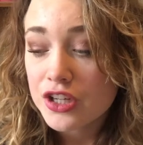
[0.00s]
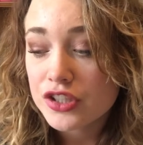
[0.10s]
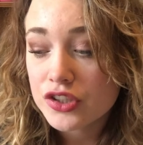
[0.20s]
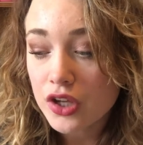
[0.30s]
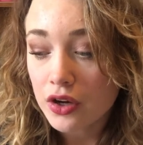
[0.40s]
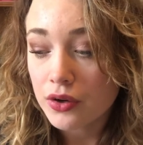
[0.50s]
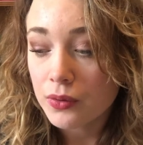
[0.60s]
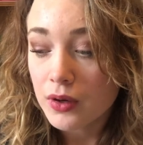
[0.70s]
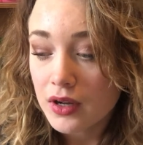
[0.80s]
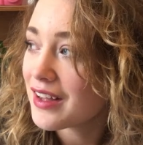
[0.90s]

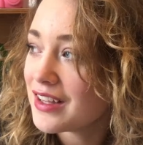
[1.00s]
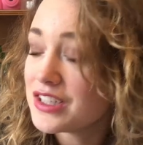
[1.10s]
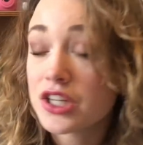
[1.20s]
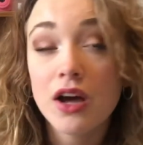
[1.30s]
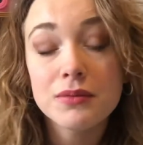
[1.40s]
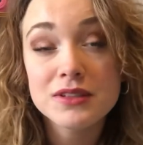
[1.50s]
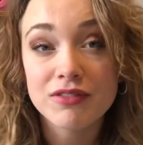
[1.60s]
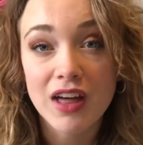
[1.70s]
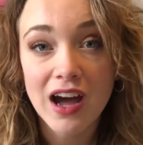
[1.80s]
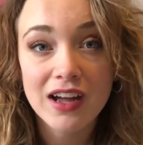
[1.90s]
So in terms
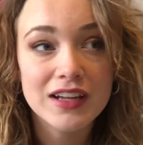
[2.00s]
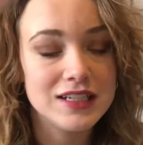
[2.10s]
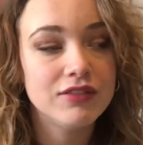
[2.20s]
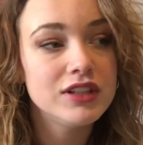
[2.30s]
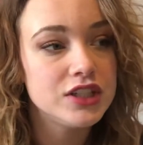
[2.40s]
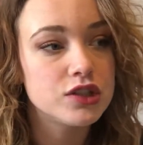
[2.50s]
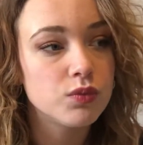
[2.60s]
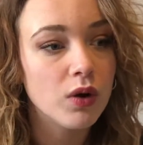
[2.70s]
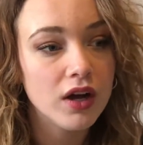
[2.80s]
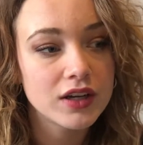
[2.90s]
of that, it definitely
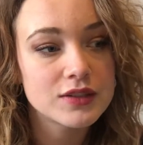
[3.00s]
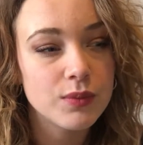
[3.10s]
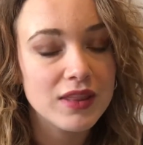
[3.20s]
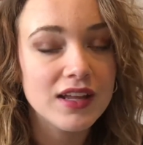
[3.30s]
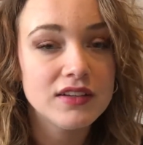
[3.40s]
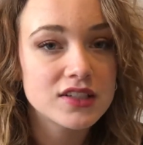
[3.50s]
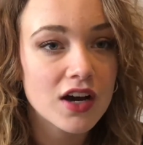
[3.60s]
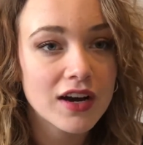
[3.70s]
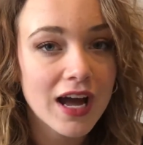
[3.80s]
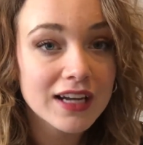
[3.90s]
just works within
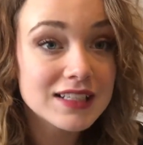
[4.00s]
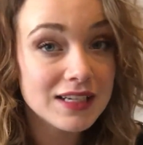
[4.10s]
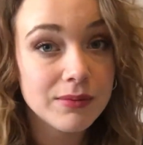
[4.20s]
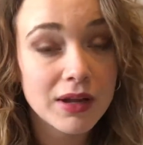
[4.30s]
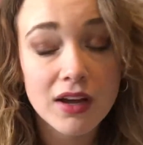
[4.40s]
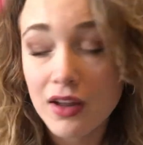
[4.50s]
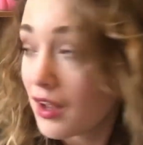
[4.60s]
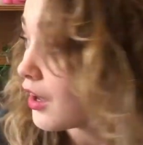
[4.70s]
Dark Academia.